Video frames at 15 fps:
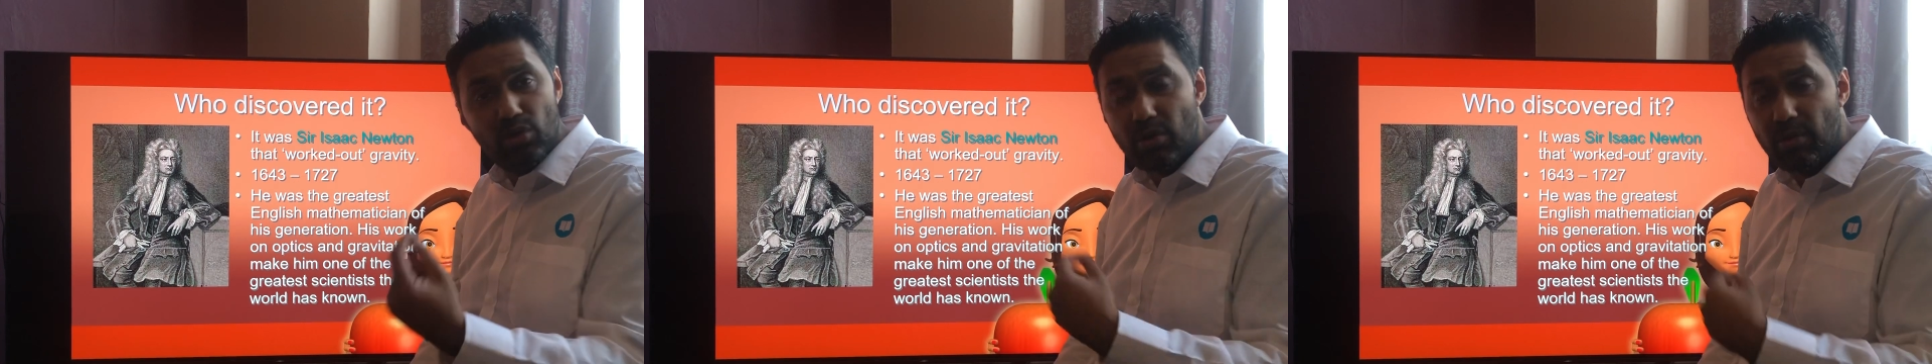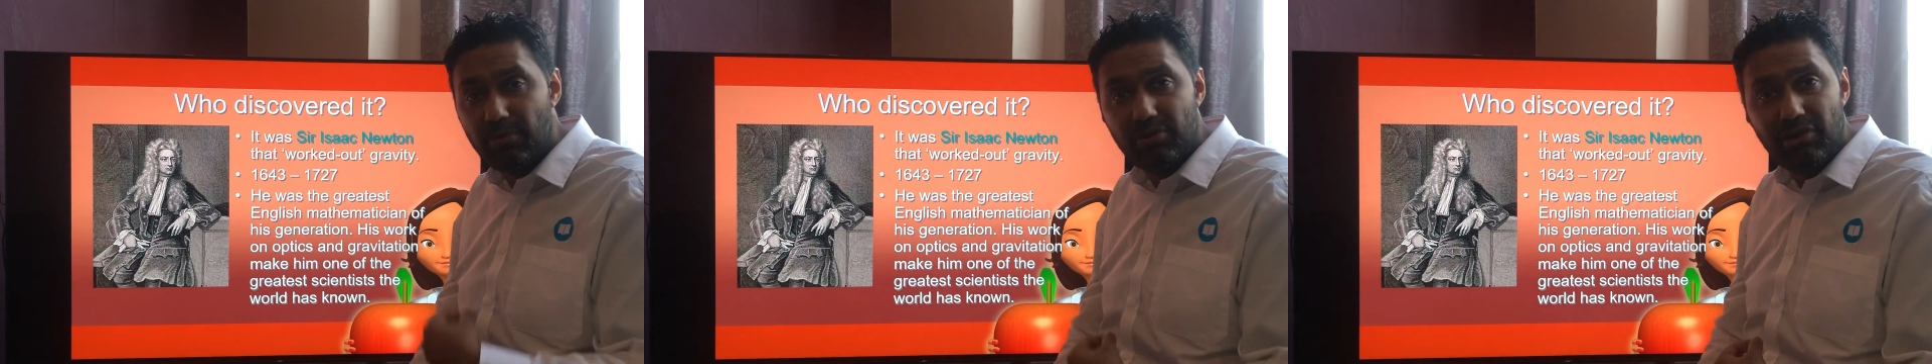
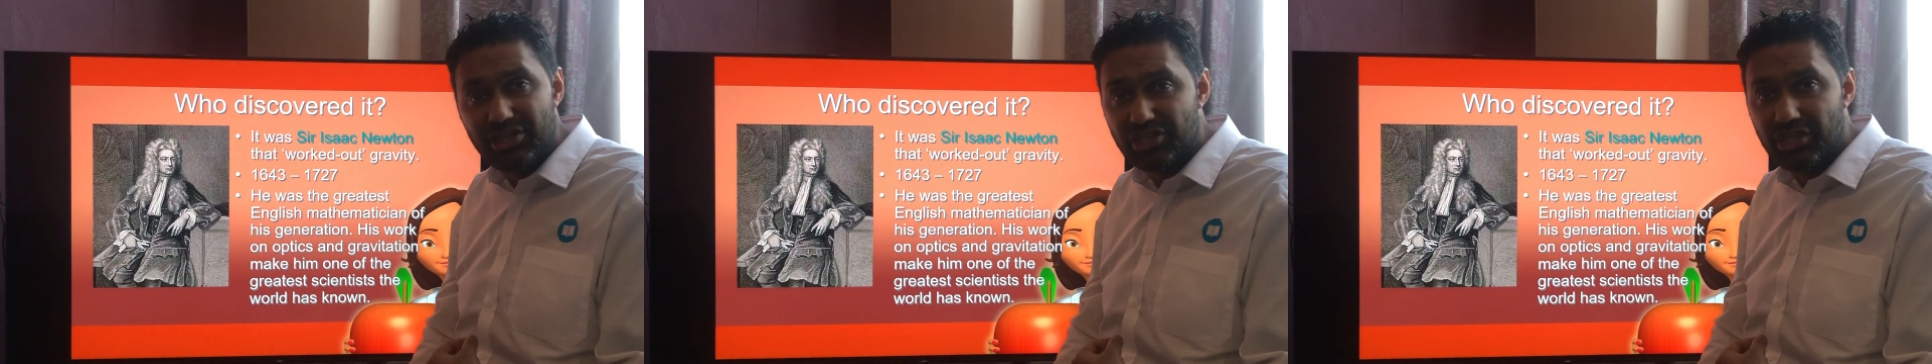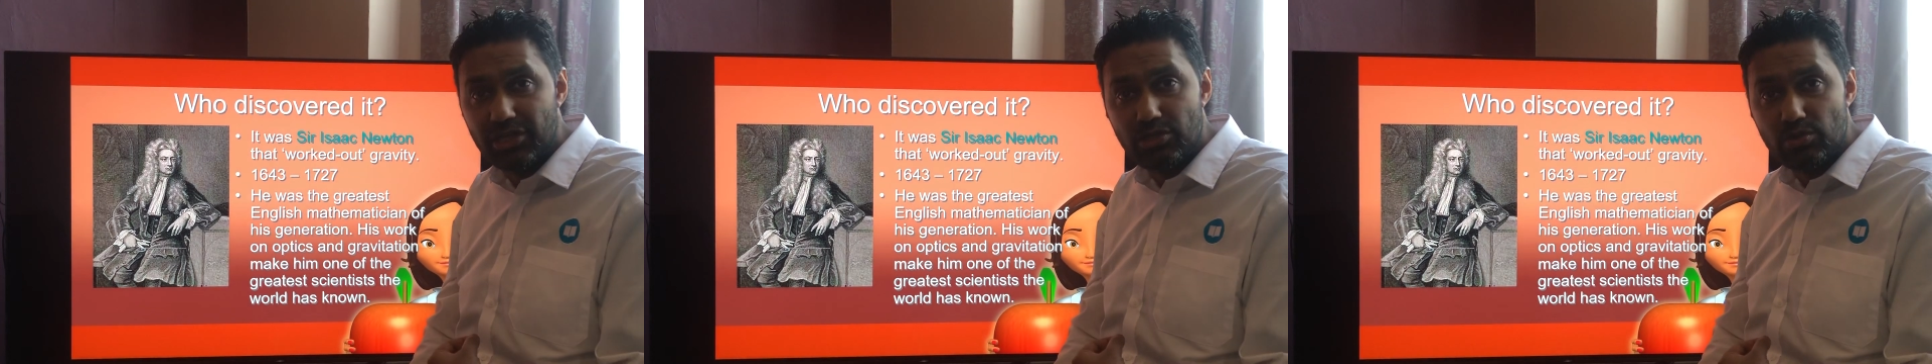come
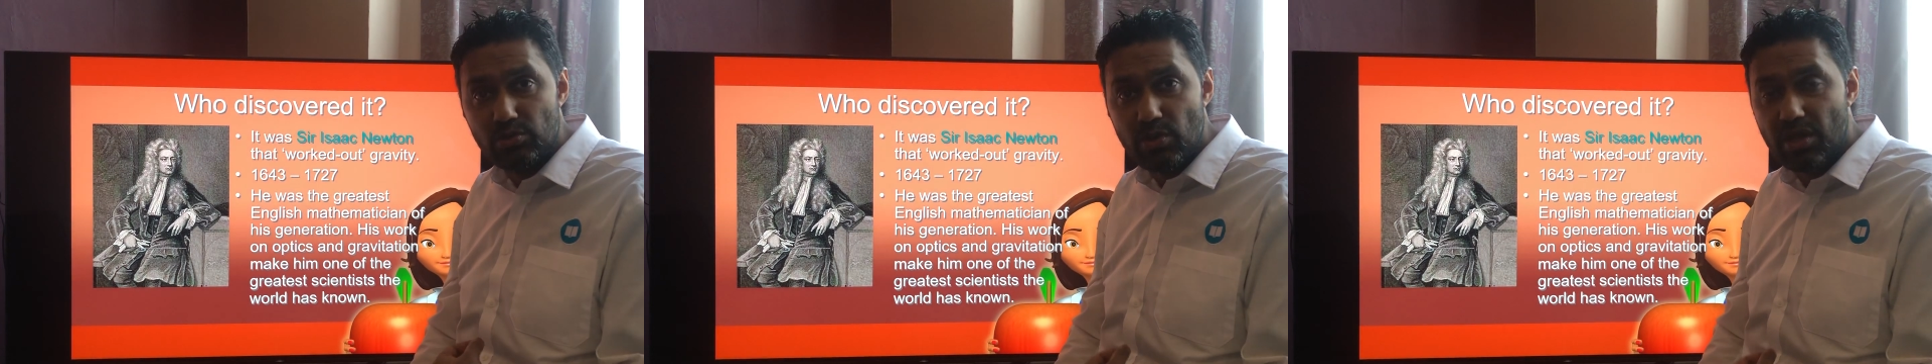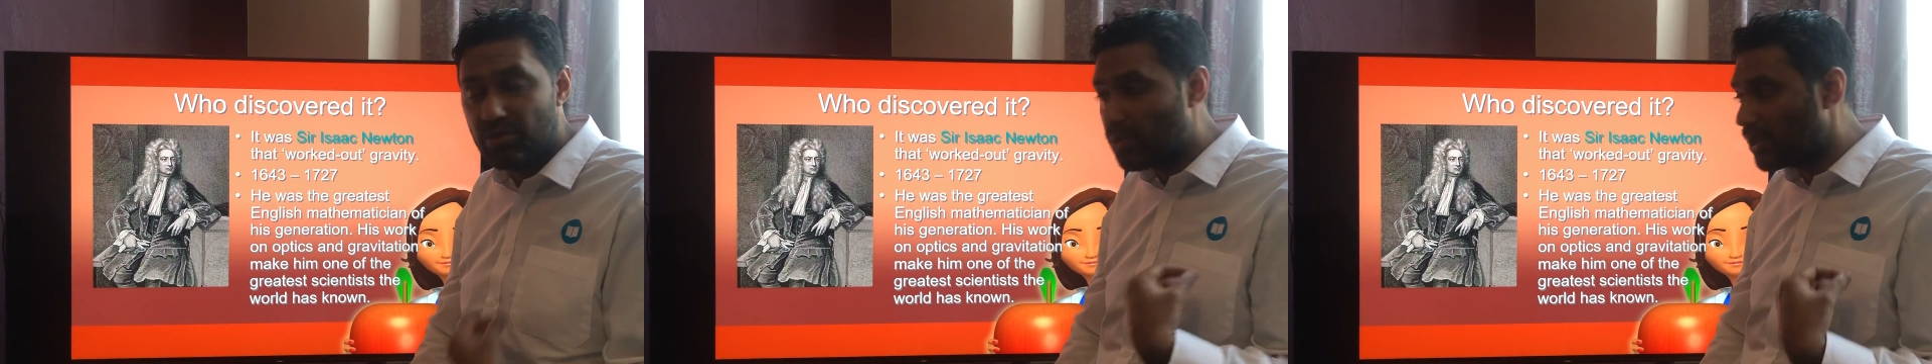crashing into
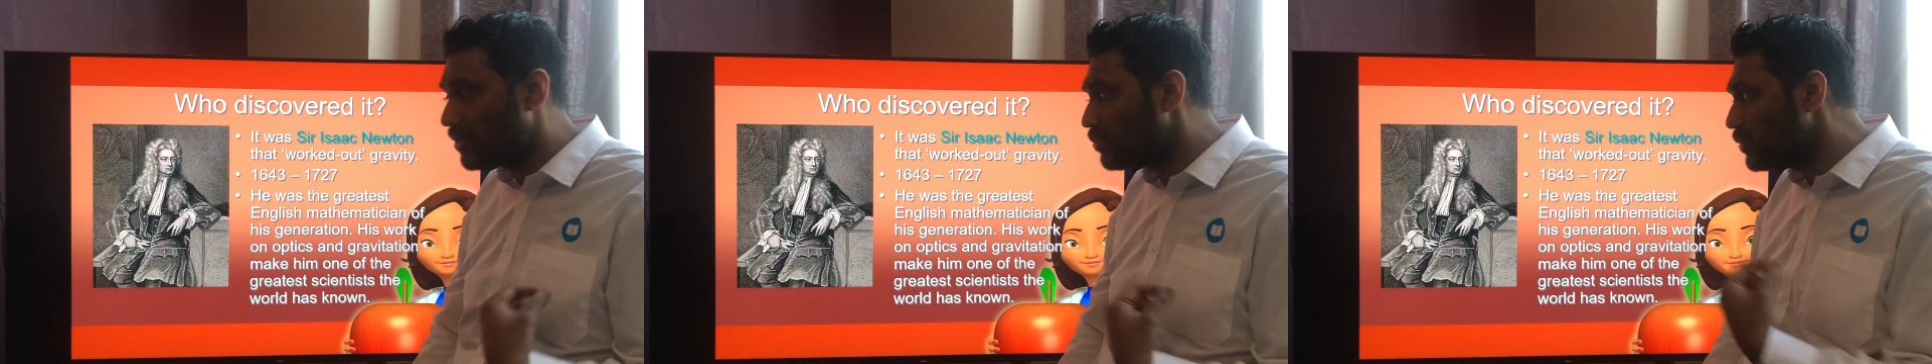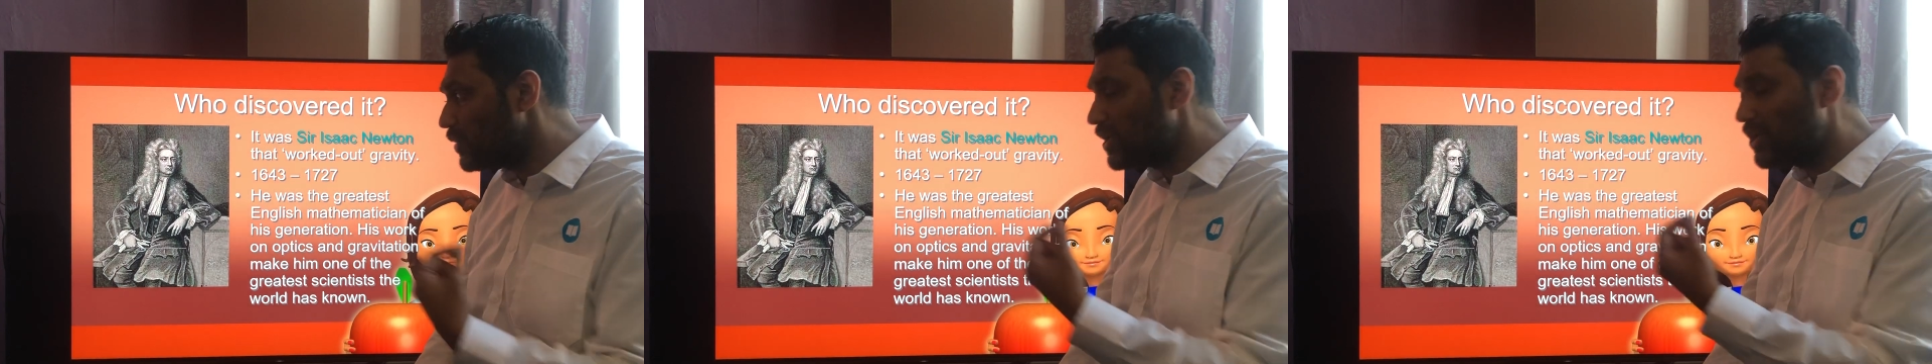Earth? Why don't we